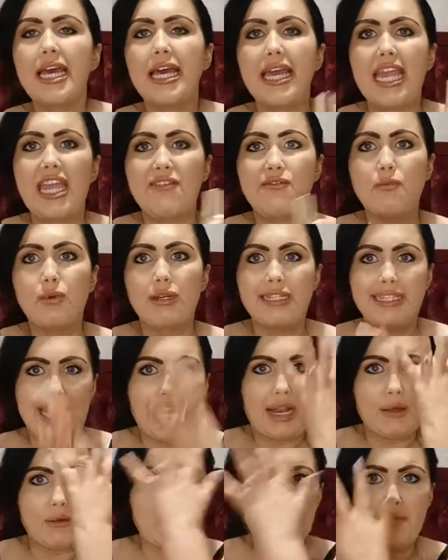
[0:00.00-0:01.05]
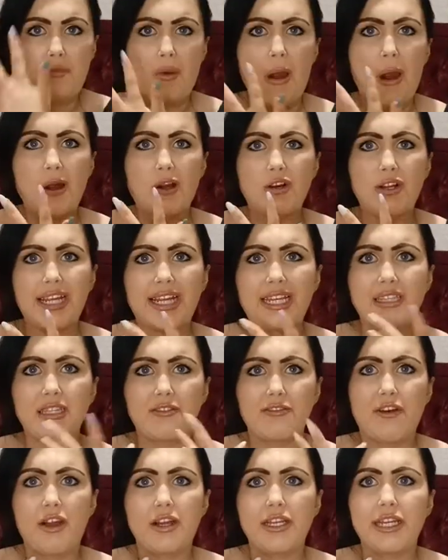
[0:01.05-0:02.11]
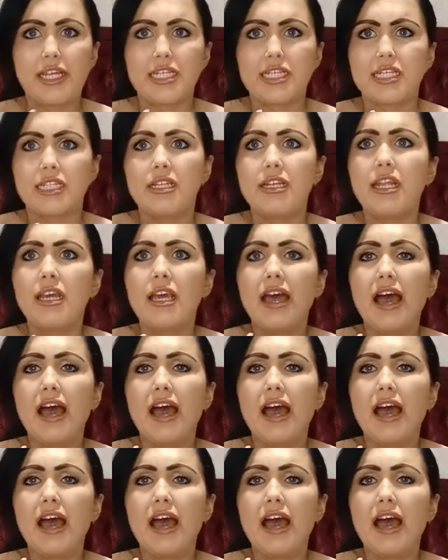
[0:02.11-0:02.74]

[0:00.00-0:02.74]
even when I set it with powder, like the foundation,